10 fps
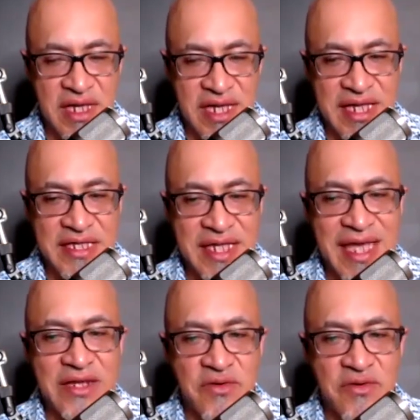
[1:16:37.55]
in
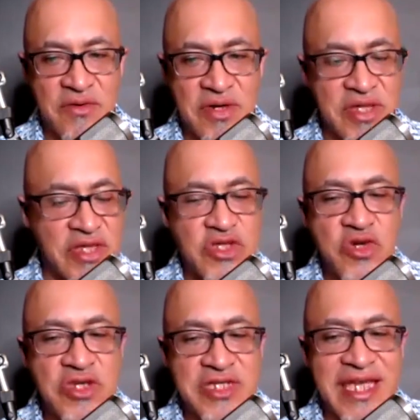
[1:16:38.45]
that horn that you
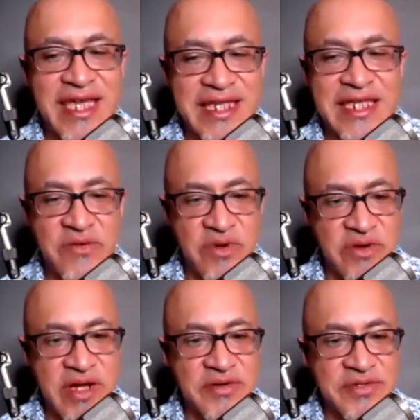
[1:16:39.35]
couldn't get
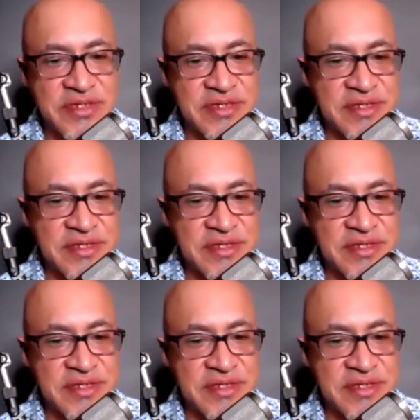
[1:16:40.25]
anywhere else?